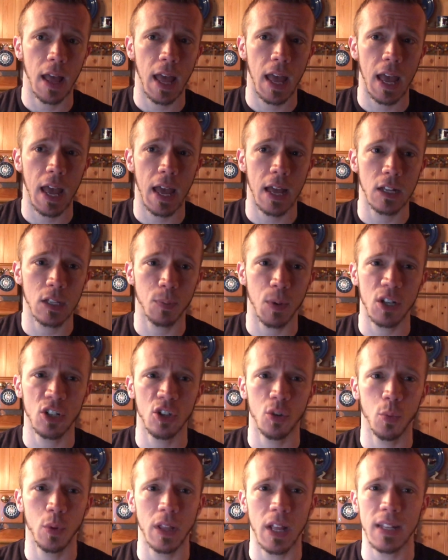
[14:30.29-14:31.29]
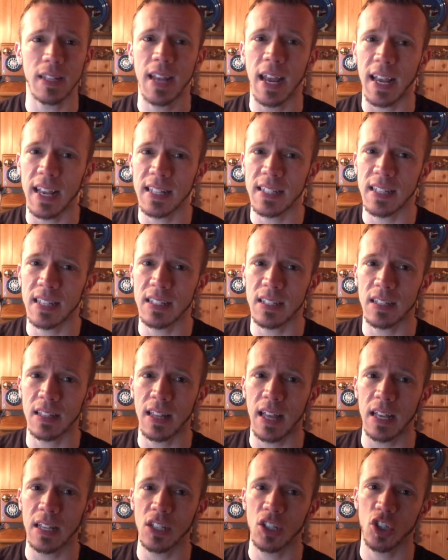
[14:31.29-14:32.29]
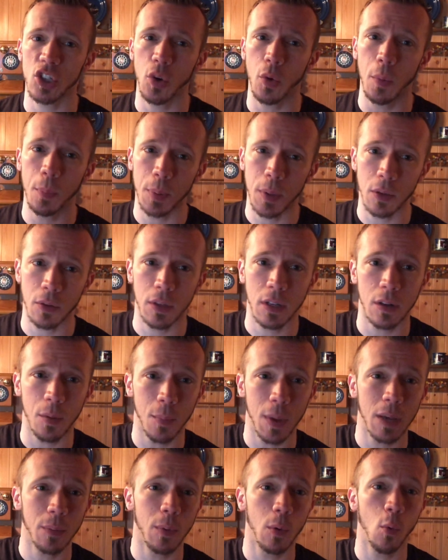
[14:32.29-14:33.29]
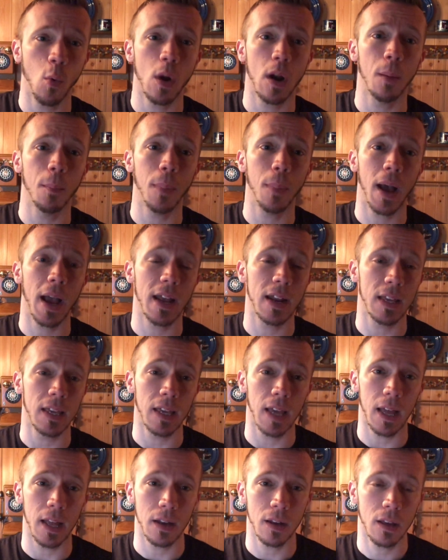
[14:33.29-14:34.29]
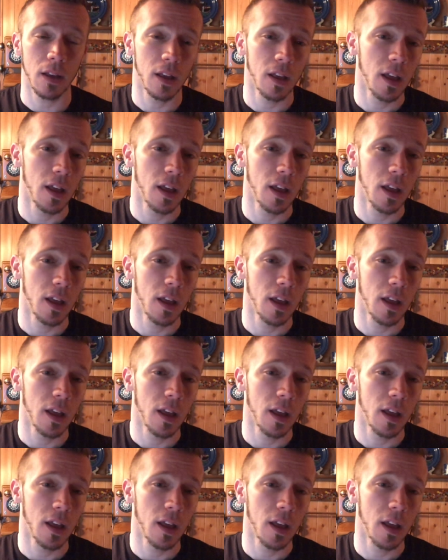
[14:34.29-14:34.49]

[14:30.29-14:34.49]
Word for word: And especially when the taste isn't like so appealing to make me want to buy it again.